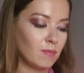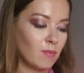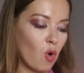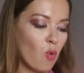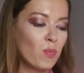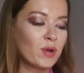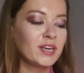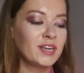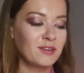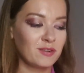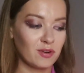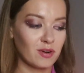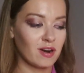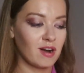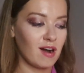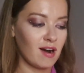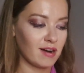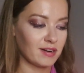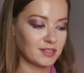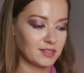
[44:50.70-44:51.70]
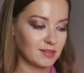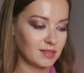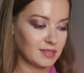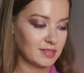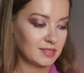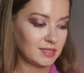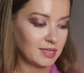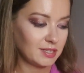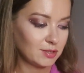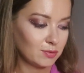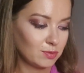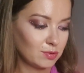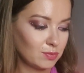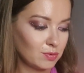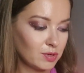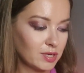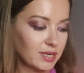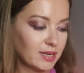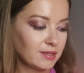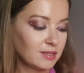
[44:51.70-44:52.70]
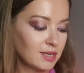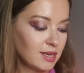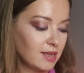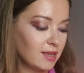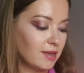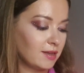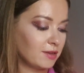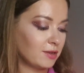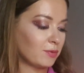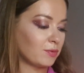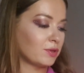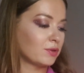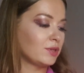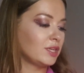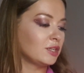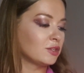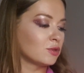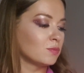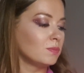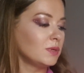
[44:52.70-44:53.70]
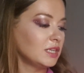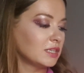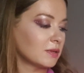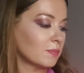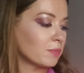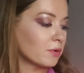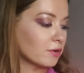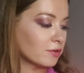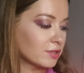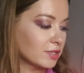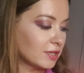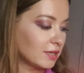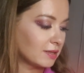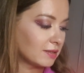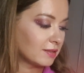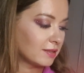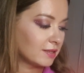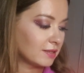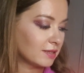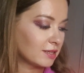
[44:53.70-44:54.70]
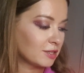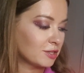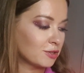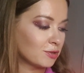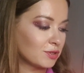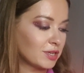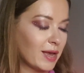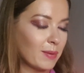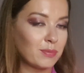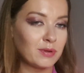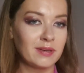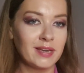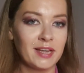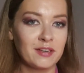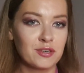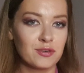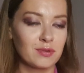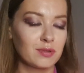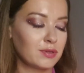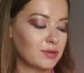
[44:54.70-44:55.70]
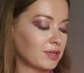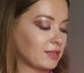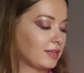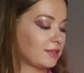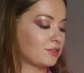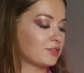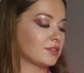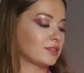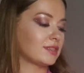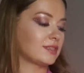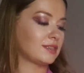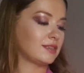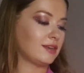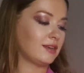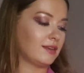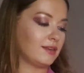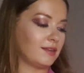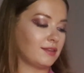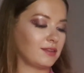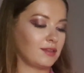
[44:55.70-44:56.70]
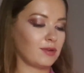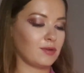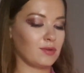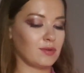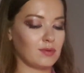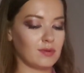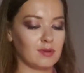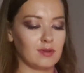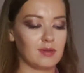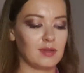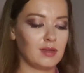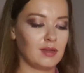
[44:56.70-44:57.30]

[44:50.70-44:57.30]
opening your heart, let's say. So you cannot, you know, you need to meet a person and it should happen naturally. You cannot just, you know,